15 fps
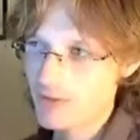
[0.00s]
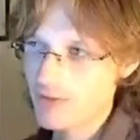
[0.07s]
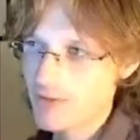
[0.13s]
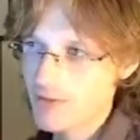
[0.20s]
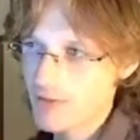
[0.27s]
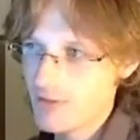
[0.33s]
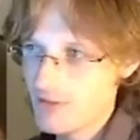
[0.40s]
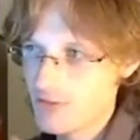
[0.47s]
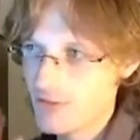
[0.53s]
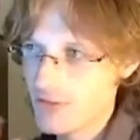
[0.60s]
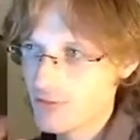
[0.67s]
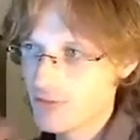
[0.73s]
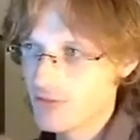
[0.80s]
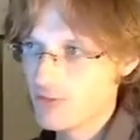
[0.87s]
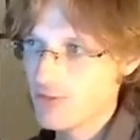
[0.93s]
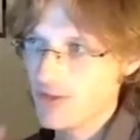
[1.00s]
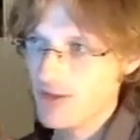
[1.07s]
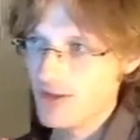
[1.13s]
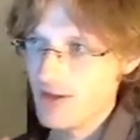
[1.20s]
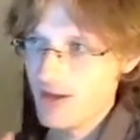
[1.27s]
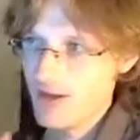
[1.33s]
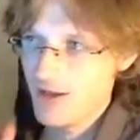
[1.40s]
of Delson,
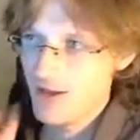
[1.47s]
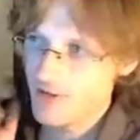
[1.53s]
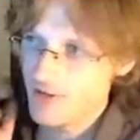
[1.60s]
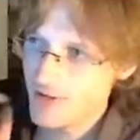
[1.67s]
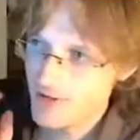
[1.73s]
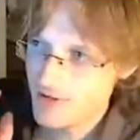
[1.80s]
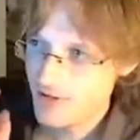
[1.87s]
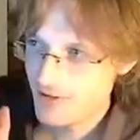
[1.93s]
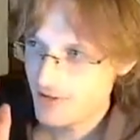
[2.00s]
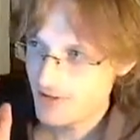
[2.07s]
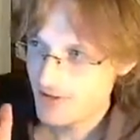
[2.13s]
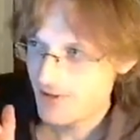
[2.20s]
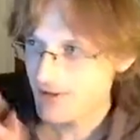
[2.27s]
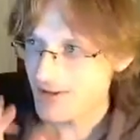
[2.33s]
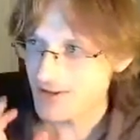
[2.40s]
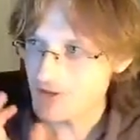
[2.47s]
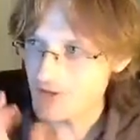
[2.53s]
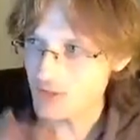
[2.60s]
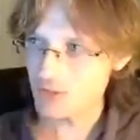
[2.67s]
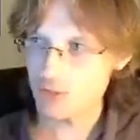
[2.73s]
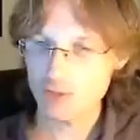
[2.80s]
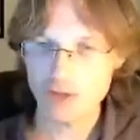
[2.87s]
and then you
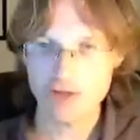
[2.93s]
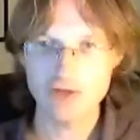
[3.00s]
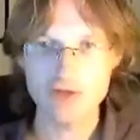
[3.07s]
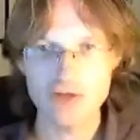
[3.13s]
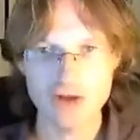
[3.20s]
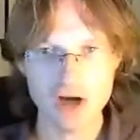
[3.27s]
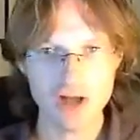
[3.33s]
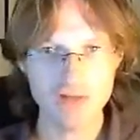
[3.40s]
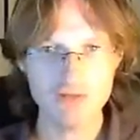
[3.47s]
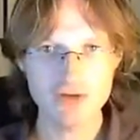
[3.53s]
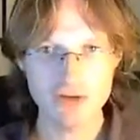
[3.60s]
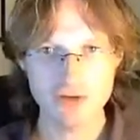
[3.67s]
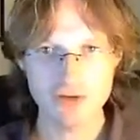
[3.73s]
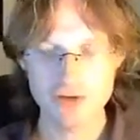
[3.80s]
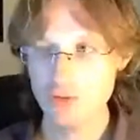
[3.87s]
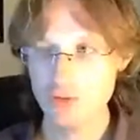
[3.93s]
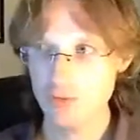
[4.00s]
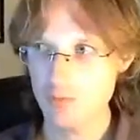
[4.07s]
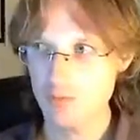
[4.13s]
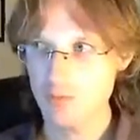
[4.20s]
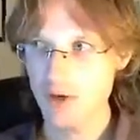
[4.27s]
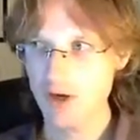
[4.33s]
feel like you're not even in your own
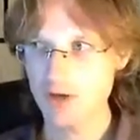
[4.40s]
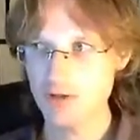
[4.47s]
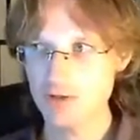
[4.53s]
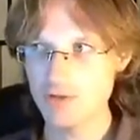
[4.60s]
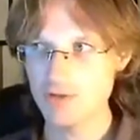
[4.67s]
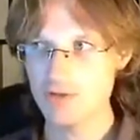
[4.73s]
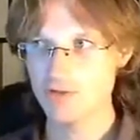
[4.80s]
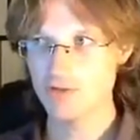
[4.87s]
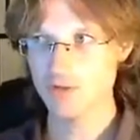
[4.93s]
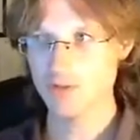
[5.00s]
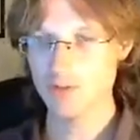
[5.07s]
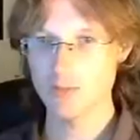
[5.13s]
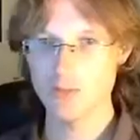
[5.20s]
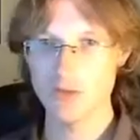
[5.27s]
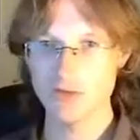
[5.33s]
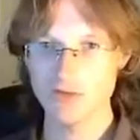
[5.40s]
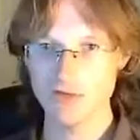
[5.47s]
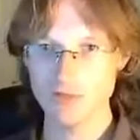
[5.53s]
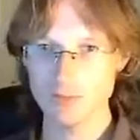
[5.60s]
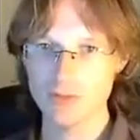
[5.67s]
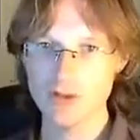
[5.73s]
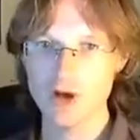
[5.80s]
body, and you're just some amorphous
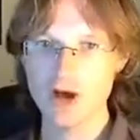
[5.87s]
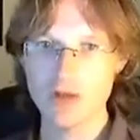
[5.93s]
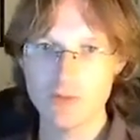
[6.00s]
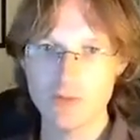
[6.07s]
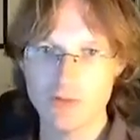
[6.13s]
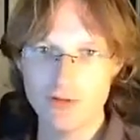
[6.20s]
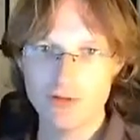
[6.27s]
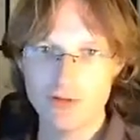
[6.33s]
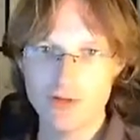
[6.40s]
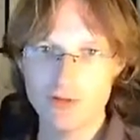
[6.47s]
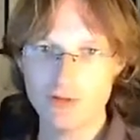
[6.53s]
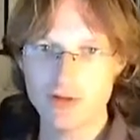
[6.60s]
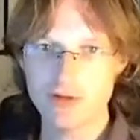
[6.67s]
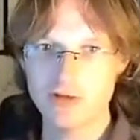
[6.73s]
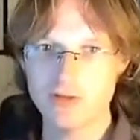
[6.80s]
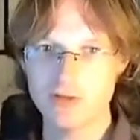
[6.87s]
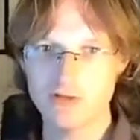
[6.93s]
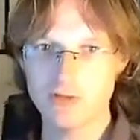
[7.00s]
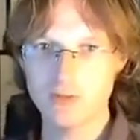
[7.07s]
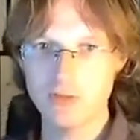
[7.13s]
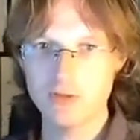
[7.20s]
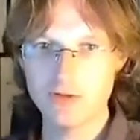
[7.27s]
blob, or you're like a
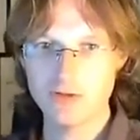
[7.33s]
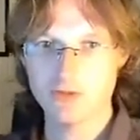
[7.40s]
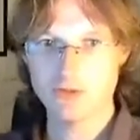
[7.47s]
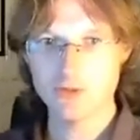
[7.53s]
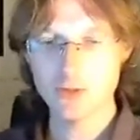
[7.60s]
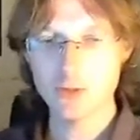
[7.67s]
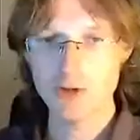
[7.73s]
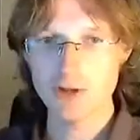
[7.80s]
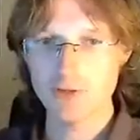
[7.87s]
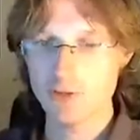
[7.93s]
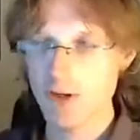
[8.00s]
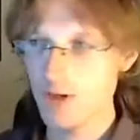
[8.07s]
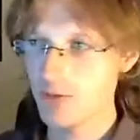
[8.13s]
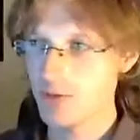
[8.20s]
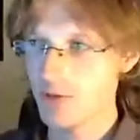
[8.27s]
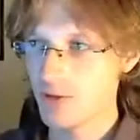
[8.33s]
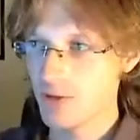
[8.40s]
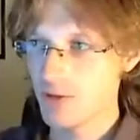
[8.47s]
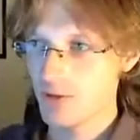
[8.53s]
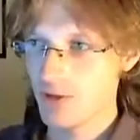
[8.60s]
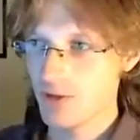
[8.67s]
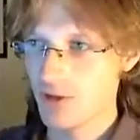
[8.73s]
spirit floating around.
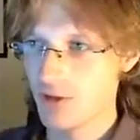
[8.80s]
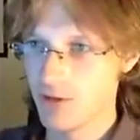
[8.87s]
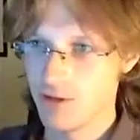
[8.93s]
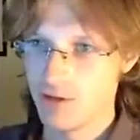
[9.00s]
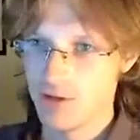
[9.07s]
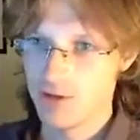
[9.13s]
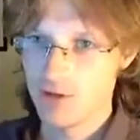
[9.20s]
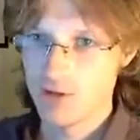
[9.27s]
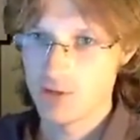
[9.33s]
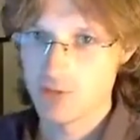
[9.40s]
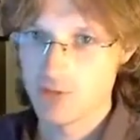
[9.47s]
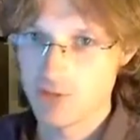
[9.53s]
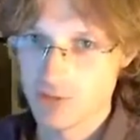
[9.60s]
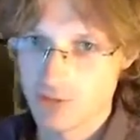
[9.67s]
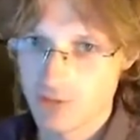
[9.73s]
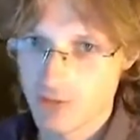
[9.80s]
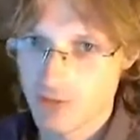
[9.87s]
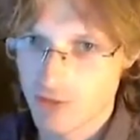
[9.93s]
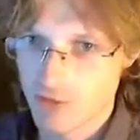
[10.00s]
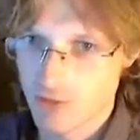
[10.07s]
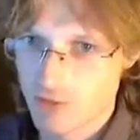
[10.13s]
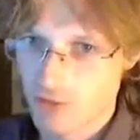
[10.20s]
And
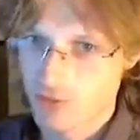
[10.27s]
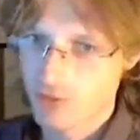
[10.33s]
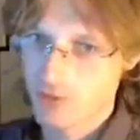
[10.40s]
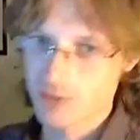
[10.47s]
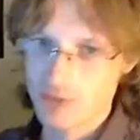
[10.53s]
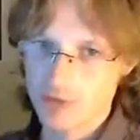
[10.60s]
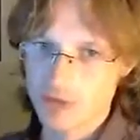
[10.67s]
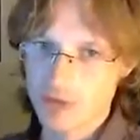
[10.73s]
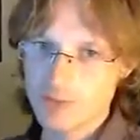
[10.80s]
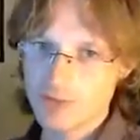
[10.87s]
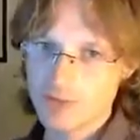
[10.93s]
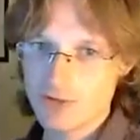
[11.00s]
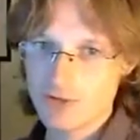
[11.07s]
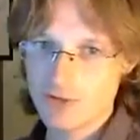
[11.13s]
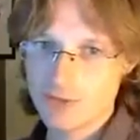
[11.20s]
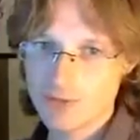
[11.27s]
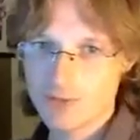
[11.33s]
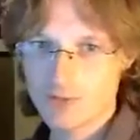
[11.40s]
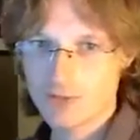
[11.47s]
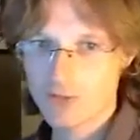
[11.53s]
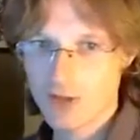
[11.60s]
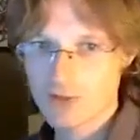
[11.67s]
your little clumsy earth
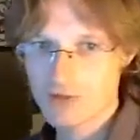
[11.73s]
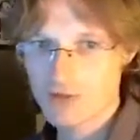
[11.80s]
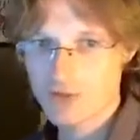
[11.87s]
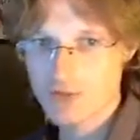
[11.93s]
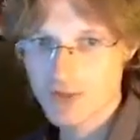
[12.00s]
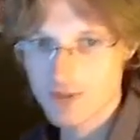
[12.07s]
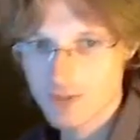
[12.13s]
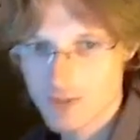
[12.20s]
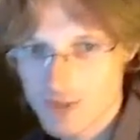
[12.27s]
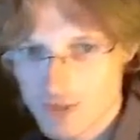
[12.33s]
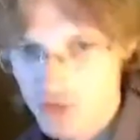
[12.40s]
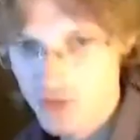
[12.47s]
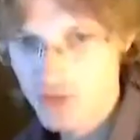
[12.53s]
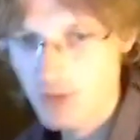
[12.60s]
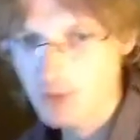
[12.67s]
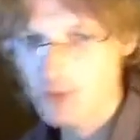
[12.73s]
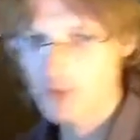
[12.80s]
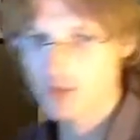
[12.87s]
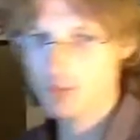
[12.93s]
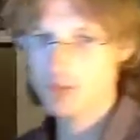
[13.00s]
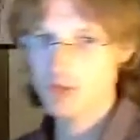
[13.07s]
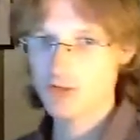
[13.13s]
fleshy thing just
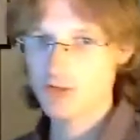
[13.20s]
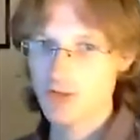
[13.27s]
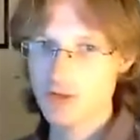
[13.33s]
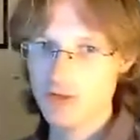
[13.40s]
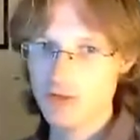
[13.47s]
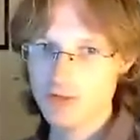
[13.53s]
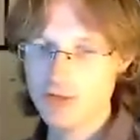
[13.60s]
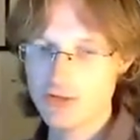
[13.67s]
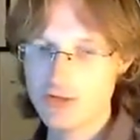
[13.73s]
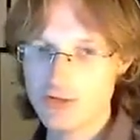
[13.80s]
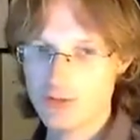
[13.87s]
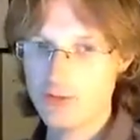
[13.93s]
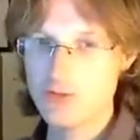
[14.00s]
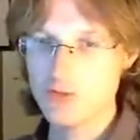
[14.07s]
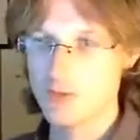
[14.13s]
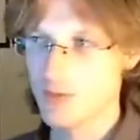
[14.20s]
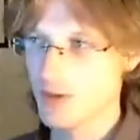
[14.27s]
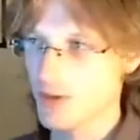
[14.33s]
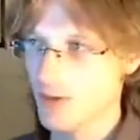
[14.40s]
stumbles up the stairs to your room,